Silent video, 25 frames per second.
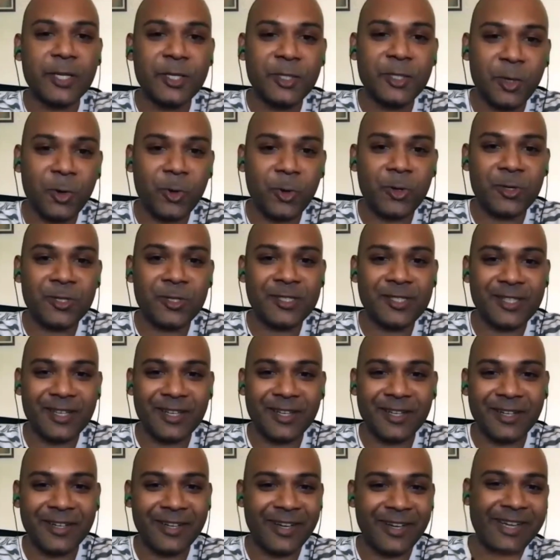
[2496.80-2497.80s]
shows
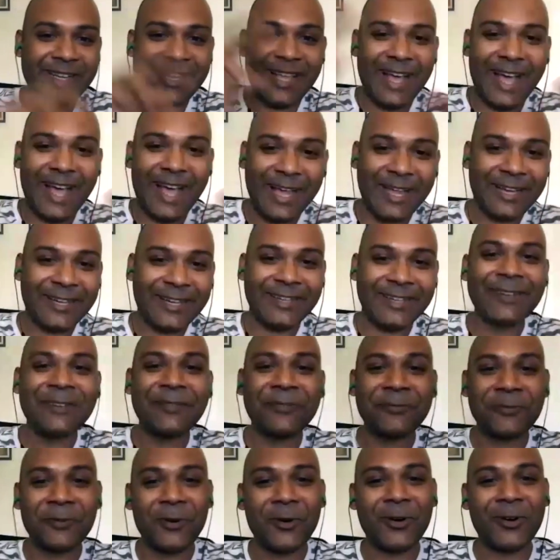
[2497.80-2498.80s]
an ad
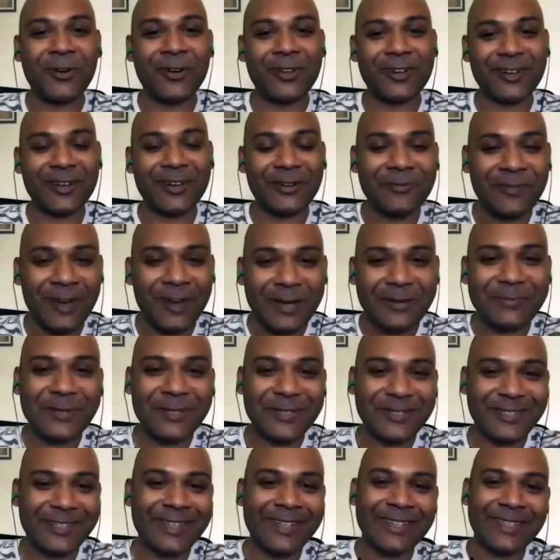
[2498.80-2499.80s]
for a
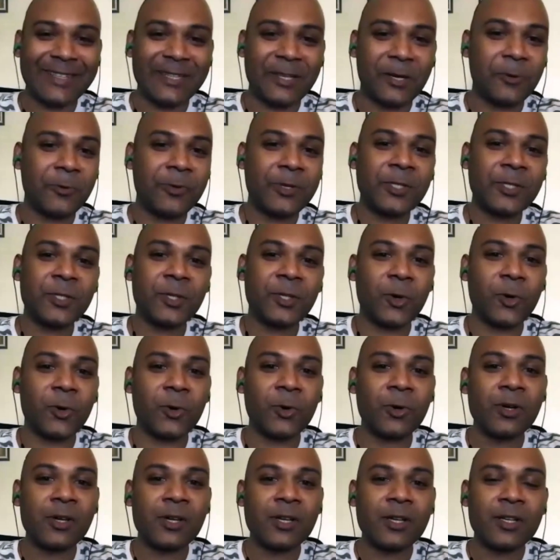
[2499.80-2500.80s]
farmer, they always
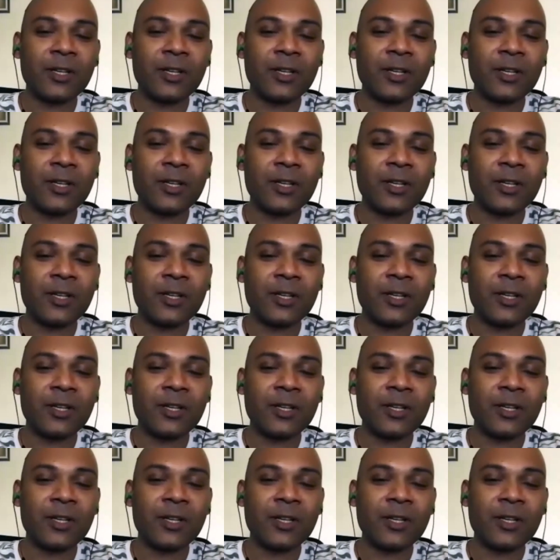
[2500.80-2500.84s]
show